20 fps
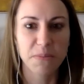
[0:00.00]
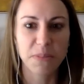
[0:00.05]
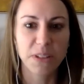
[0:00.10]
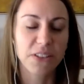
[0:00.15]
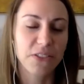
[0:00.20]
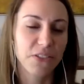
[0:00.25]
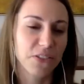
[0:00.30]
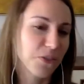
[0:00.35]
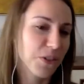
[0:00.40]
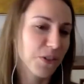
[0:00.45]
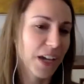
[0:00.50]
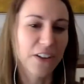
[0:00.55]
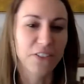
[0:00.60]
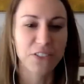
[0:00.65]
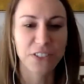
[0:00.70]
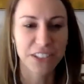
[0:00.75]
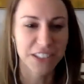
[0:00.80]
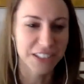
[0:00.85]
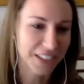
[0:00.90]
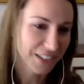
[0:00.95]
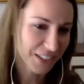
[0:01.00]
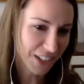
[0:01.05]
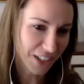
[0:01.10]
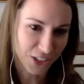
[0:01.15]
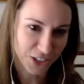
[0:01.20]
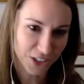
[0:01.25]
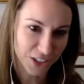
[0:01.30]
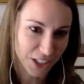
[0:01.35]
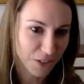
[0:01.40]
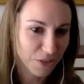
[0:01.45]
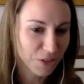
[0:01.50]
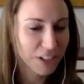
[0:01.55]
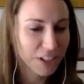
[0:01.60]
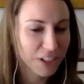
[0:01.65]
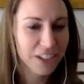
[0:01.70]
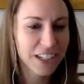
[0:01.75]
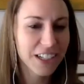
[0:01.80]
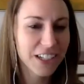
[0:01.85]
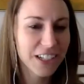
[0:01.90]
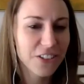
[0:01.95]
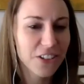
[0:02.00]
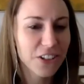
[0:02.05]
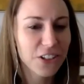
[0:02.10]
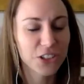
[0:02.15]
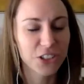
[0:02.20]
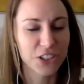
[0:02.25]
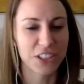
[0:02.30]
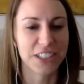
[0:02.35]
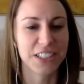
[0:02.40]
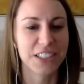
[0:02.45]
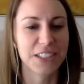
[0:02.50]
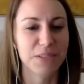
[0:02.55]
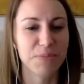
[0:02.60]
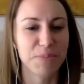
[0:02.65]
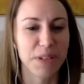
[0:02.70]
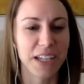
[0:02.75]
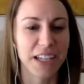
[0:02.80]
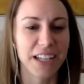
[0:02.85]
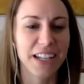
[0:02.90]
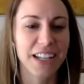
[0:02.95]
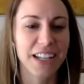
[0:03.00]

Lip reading: we have these discussions like, where are you getting groceries? But